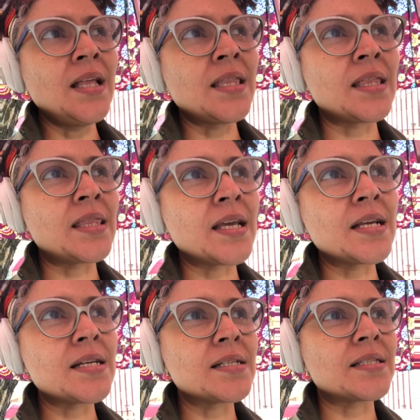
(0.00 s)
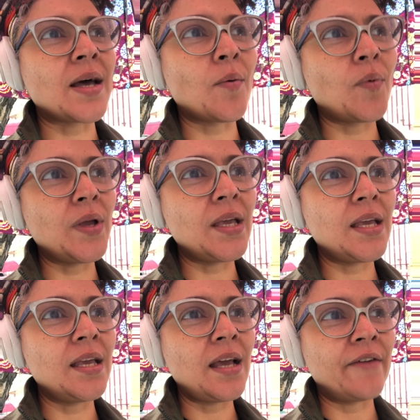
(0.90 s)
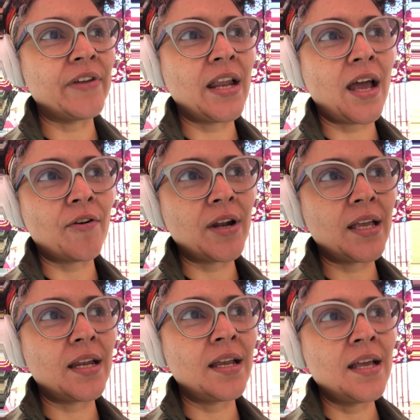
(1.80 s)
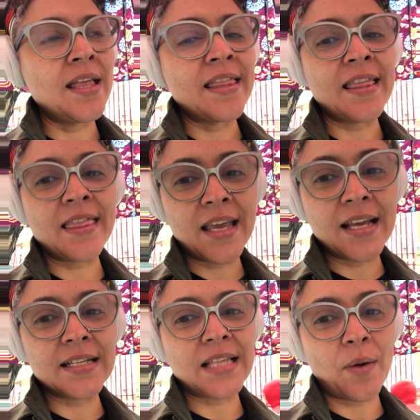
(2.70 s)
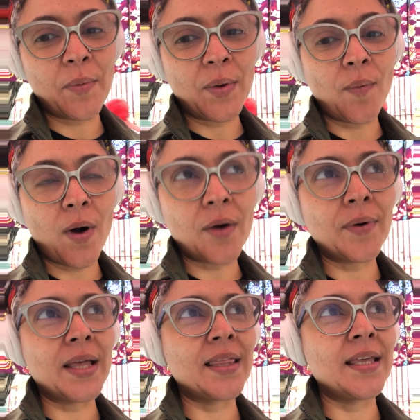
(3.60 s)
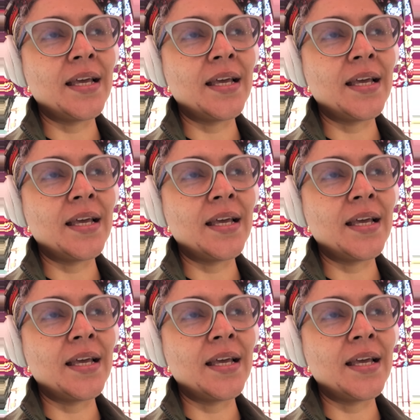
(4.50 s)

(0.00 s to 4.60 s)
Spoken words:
The things that we have inherited, the things that we walk with.